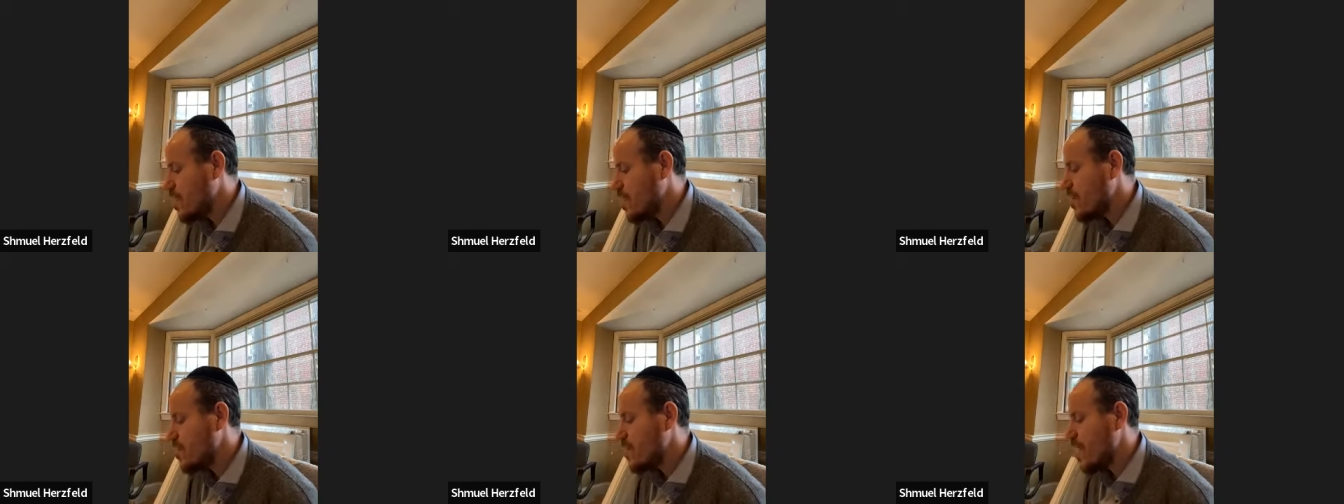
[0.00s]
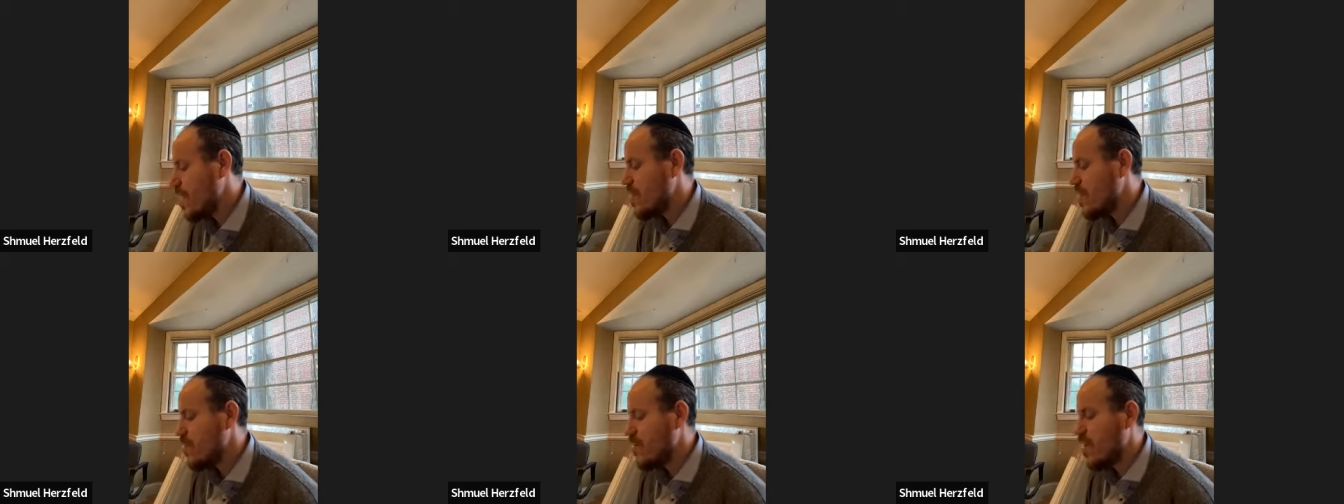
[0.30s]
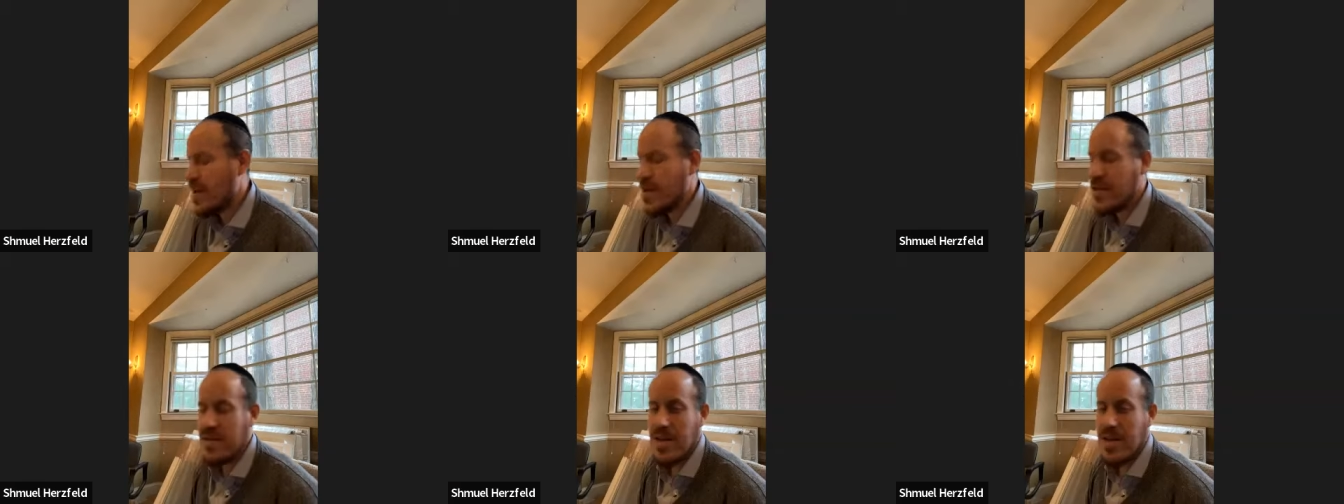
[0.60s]
that you
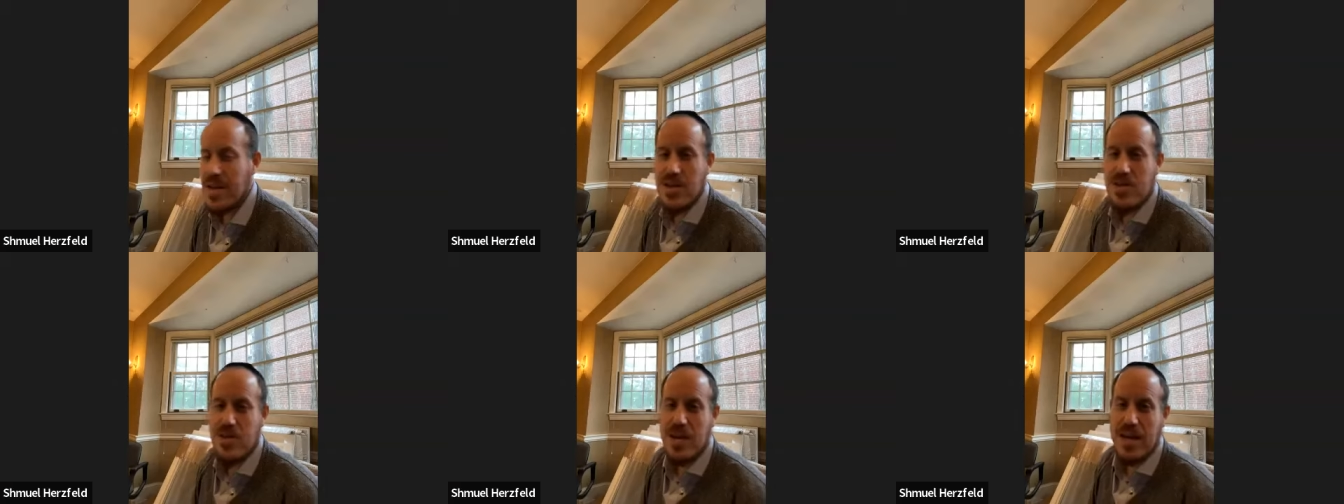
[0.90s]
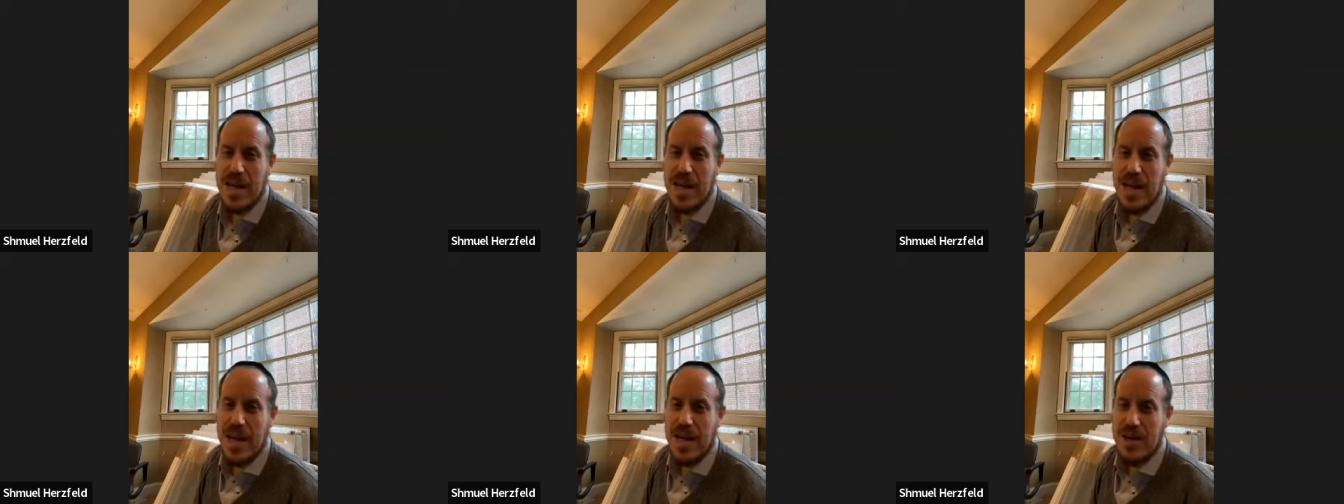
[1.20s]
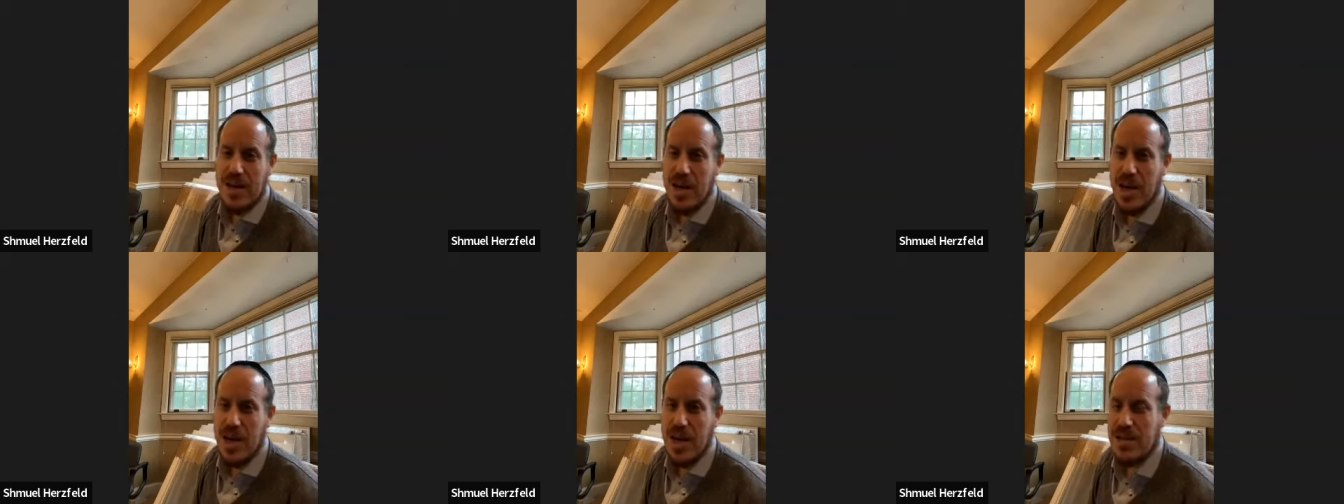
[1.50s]
that you can
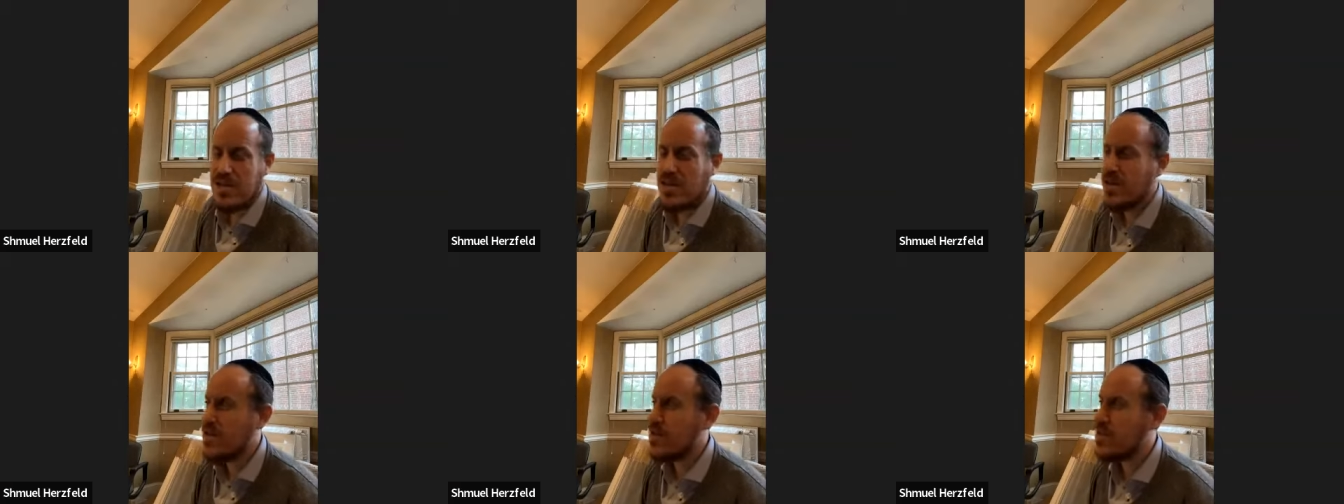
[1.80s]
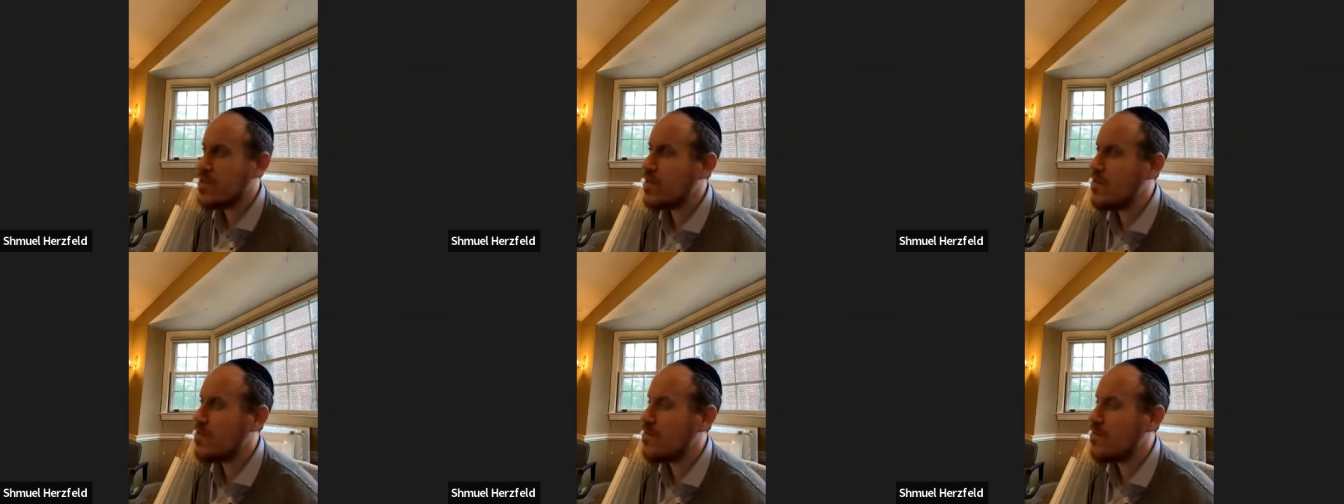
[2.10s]
add on to this